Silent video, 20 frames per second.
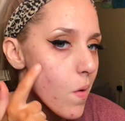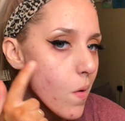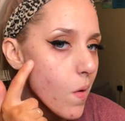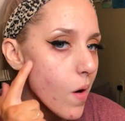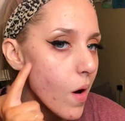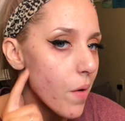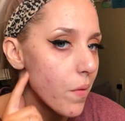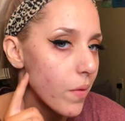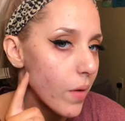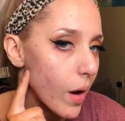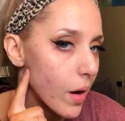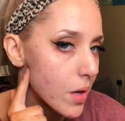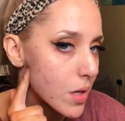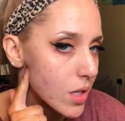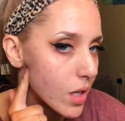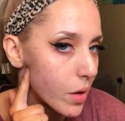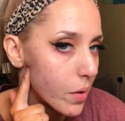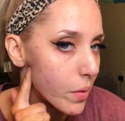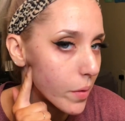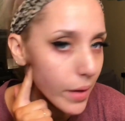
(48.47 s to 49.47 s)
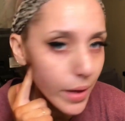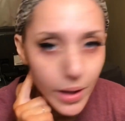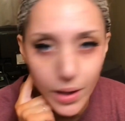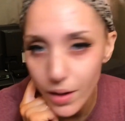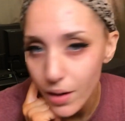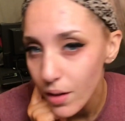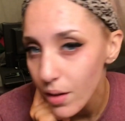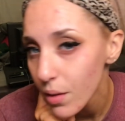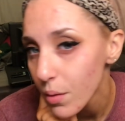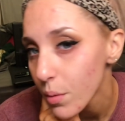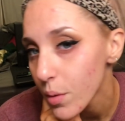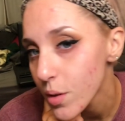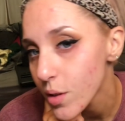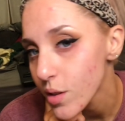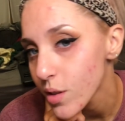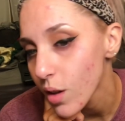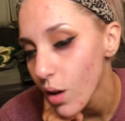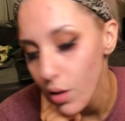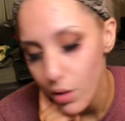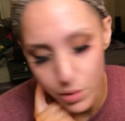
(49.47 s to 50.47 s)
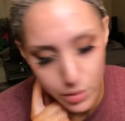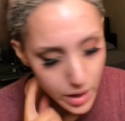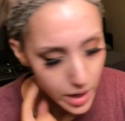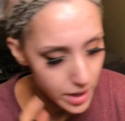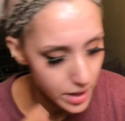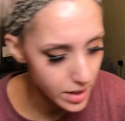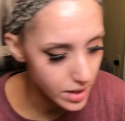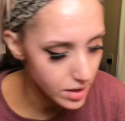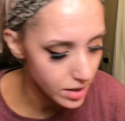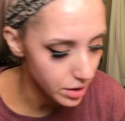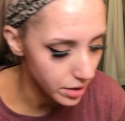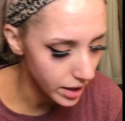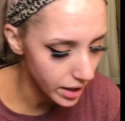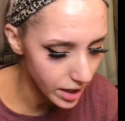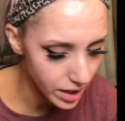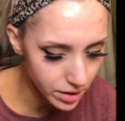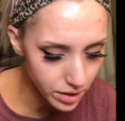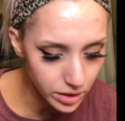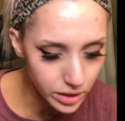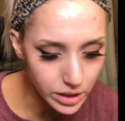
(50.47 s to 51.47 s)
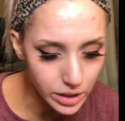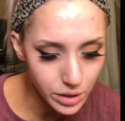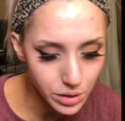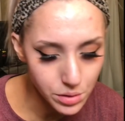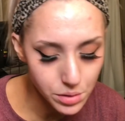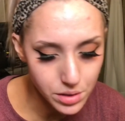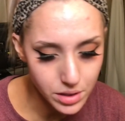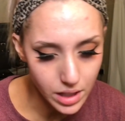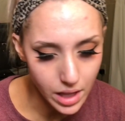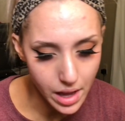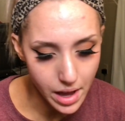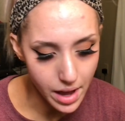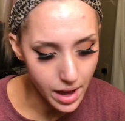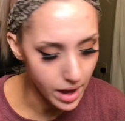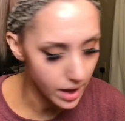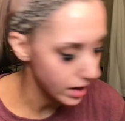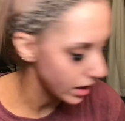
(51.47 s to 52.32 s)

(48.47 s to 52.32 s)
I've got showing, which is all the redness. You could either use like